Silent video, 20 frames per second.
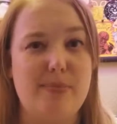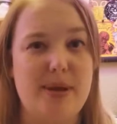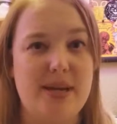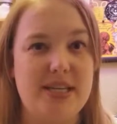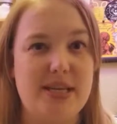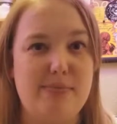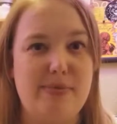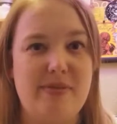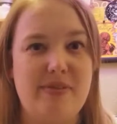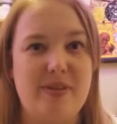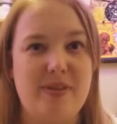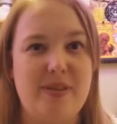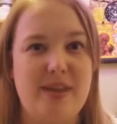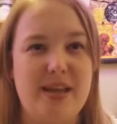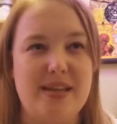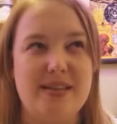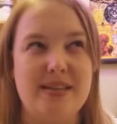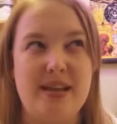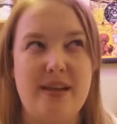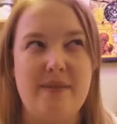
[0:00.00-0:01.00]
picked up a few
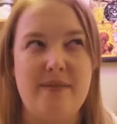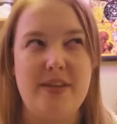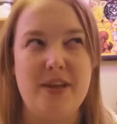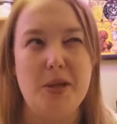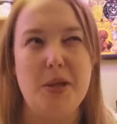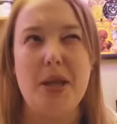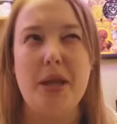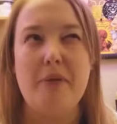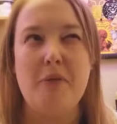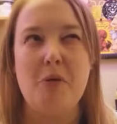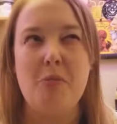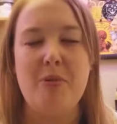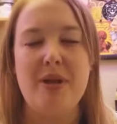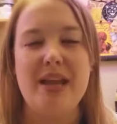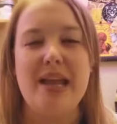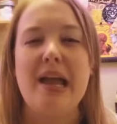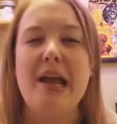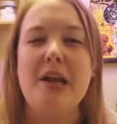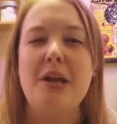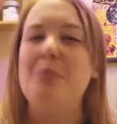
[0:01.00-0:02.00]
things that I feel like would be
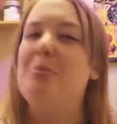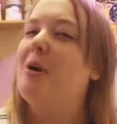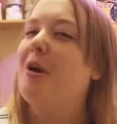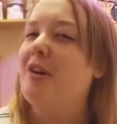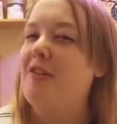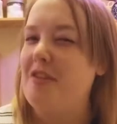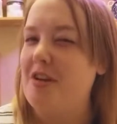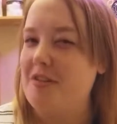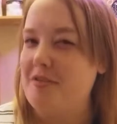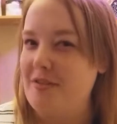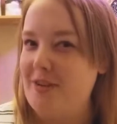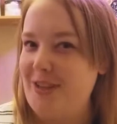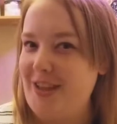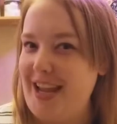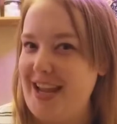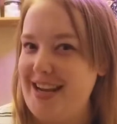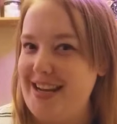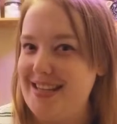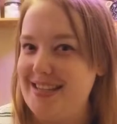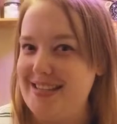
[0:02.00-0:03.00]
kind of perfect for
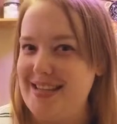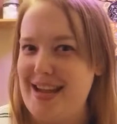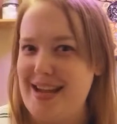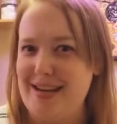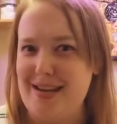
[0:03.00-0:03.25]
Ladies Night,